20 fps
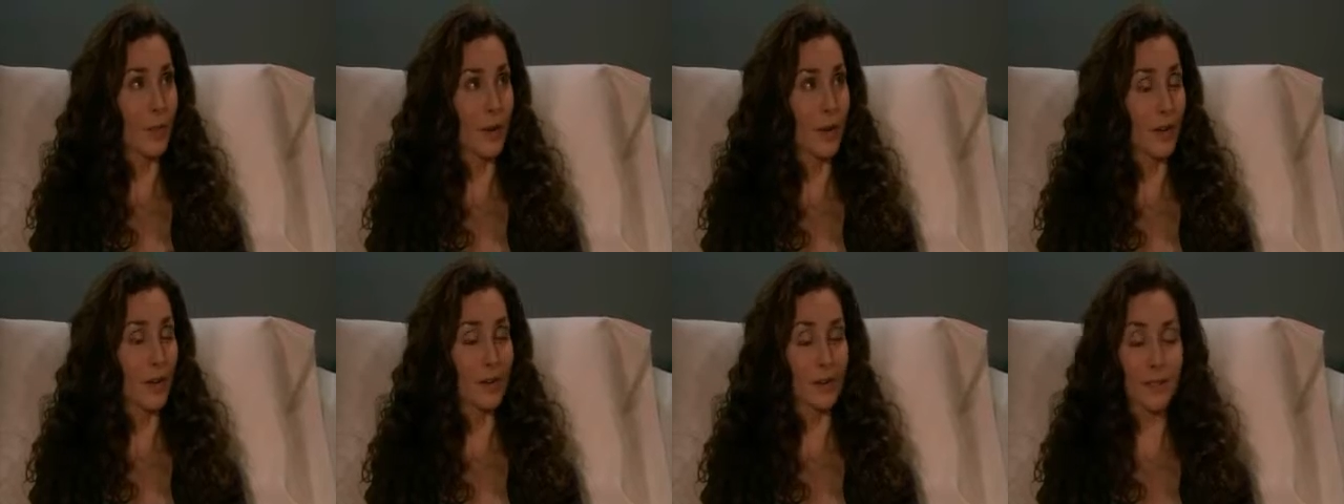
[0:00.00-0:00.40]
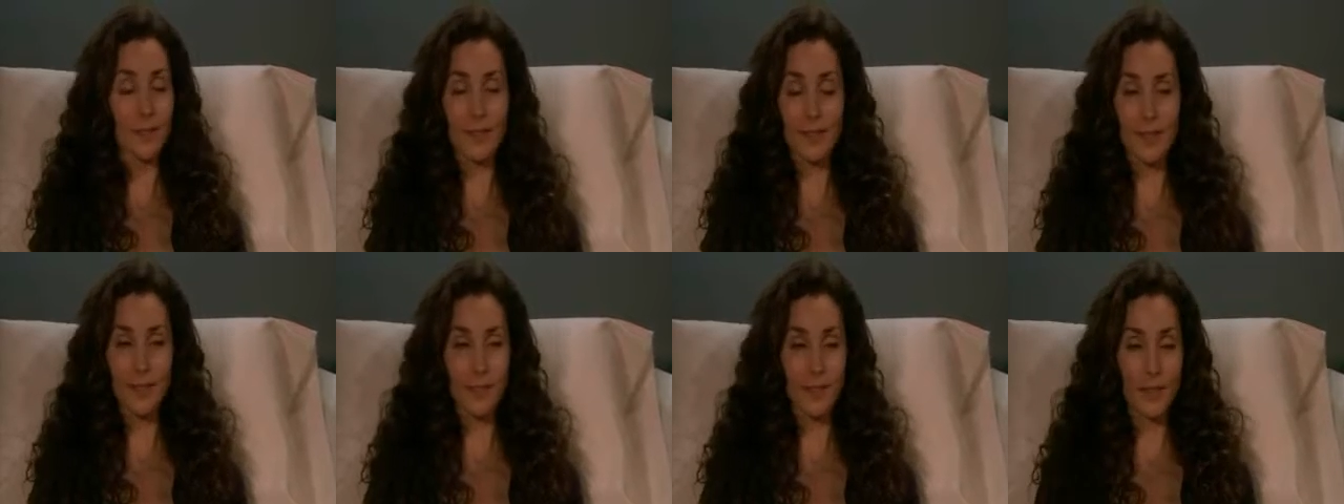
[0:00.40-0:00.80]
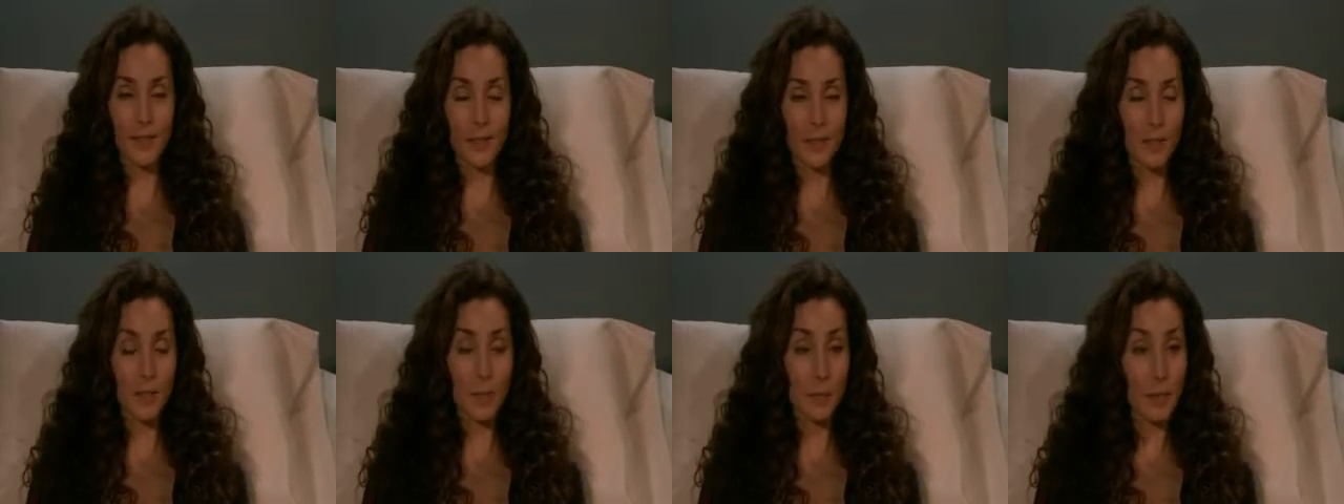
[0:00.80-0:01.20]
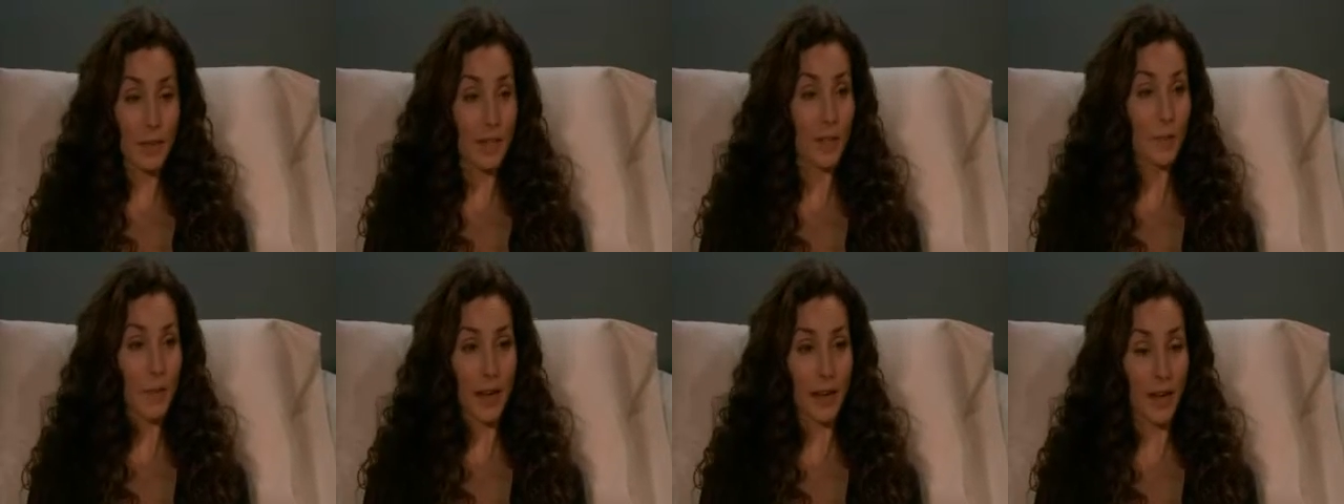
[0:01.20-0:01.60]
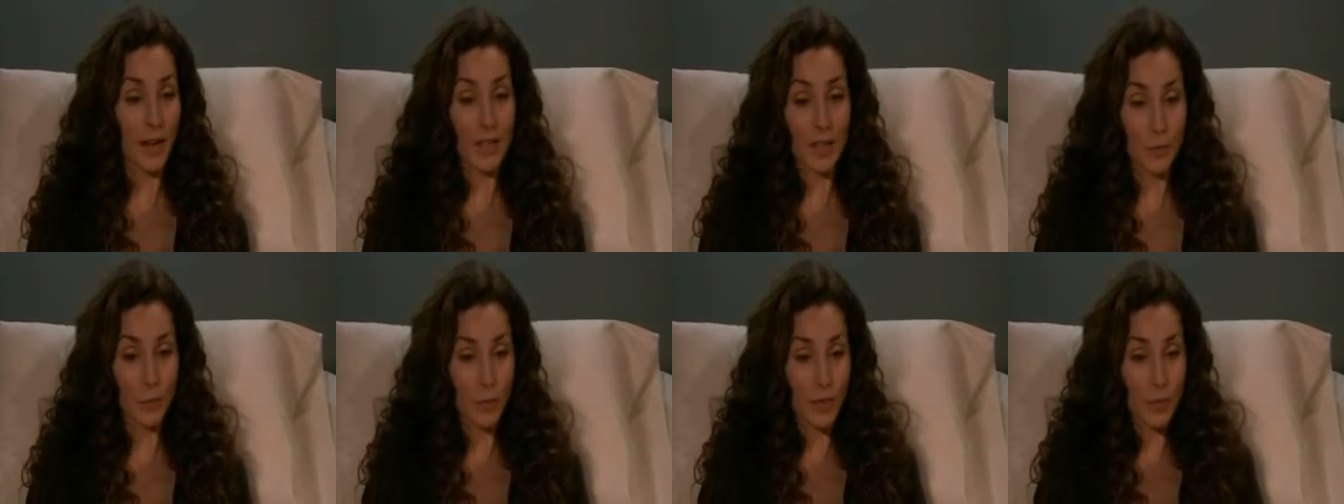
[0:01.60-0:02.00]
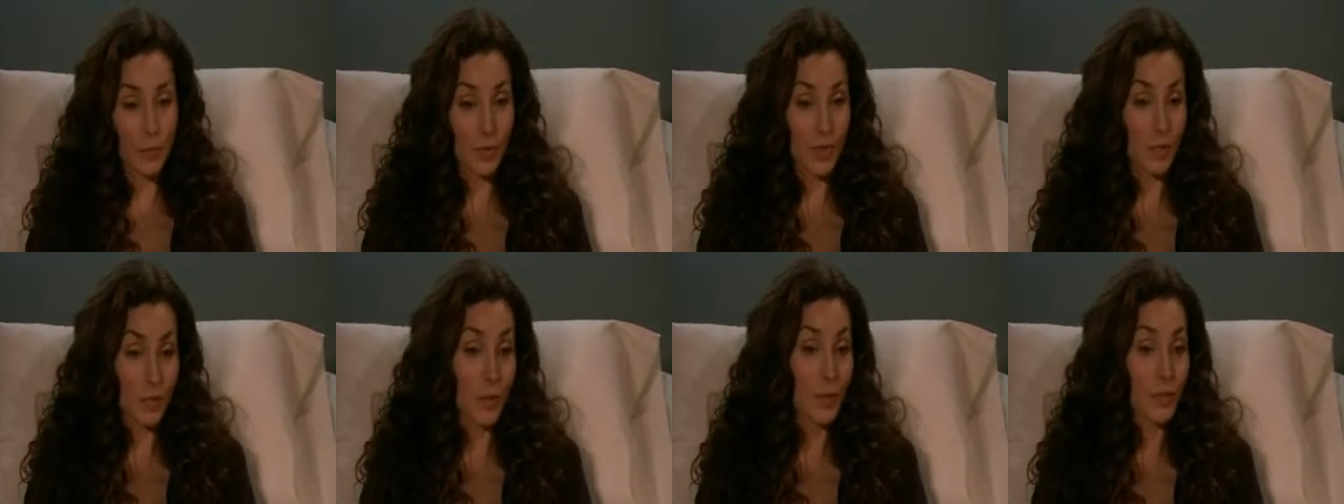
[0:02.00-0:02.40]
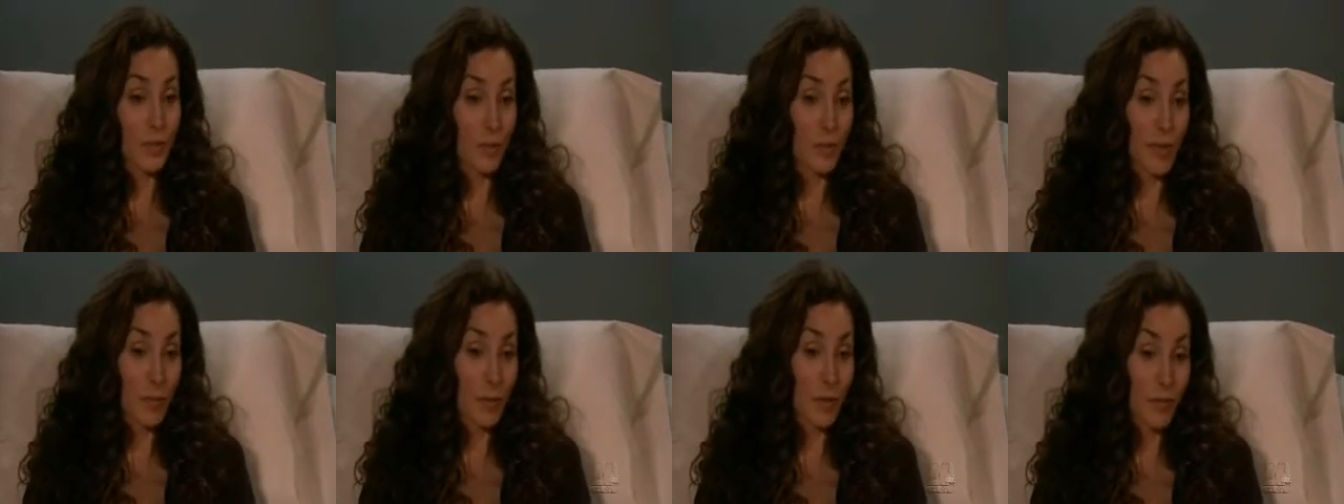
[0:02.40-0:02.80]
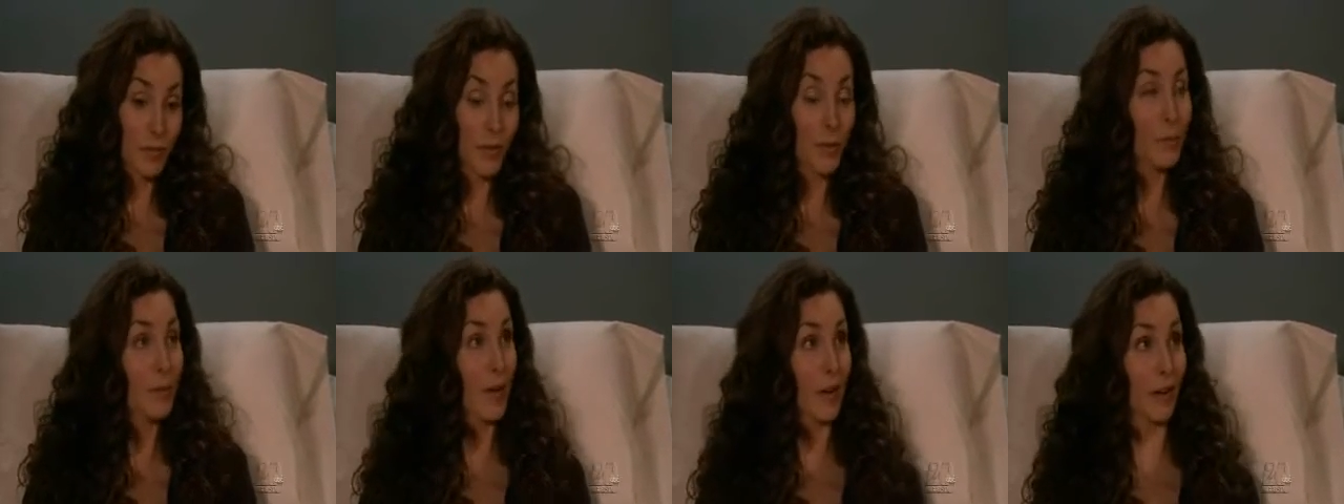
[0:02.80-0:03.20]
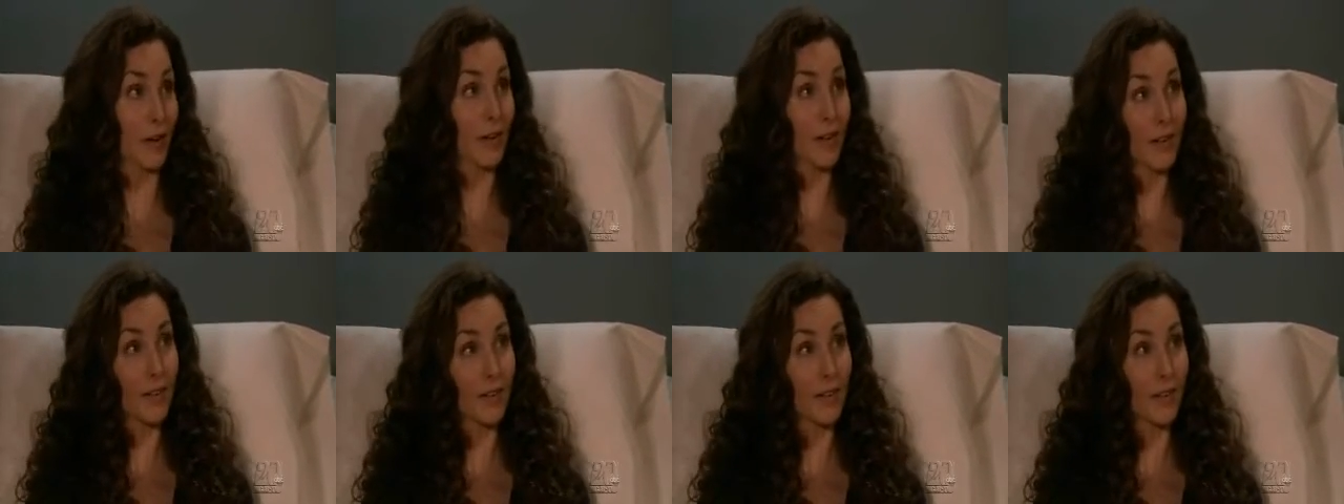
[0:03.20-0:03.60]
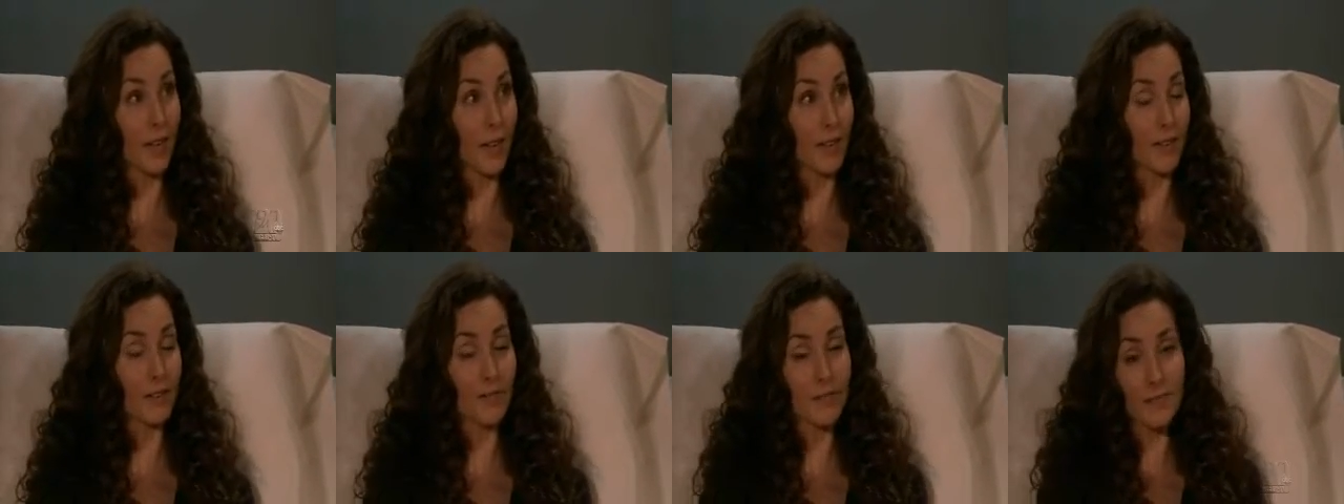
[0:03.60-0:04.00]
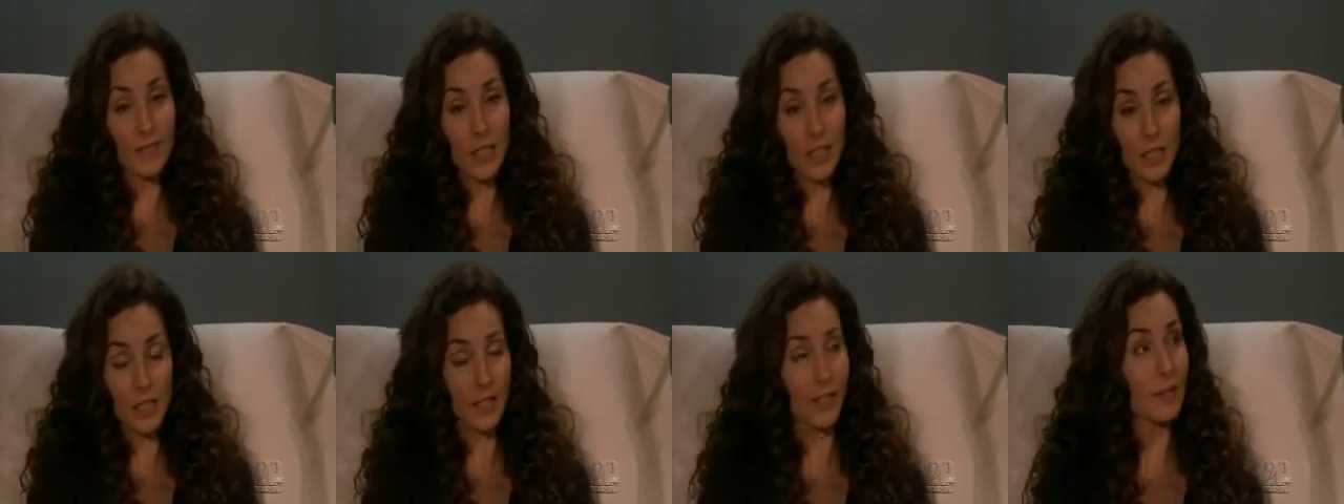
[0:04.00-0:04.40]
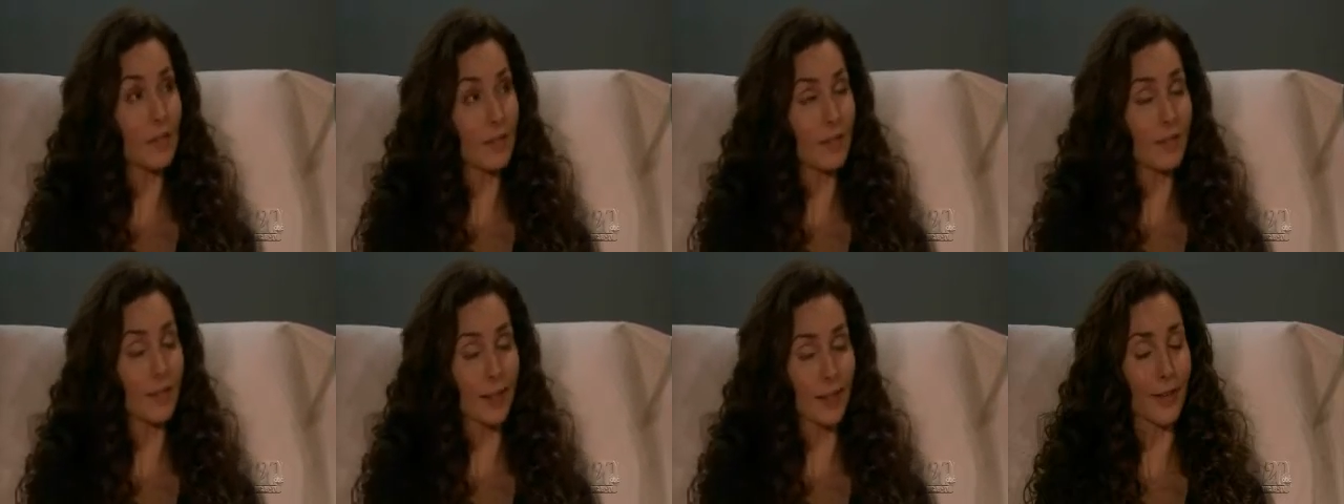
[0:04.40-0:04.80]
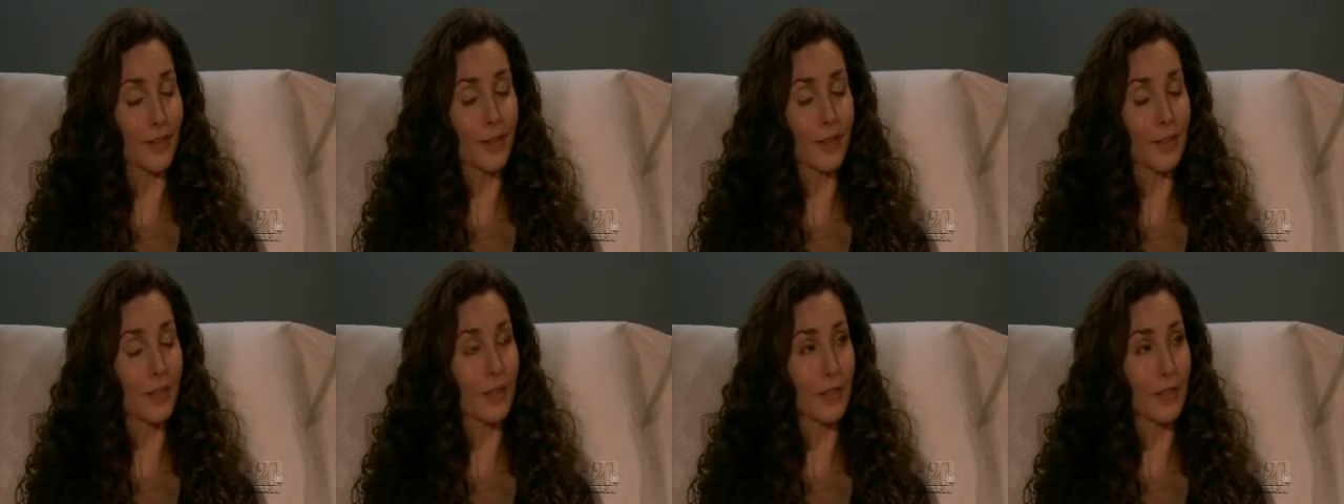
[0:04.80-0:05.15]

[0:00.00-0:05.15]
Uh, spilling my guts was, was supposed to make me feel better, and it did, a little.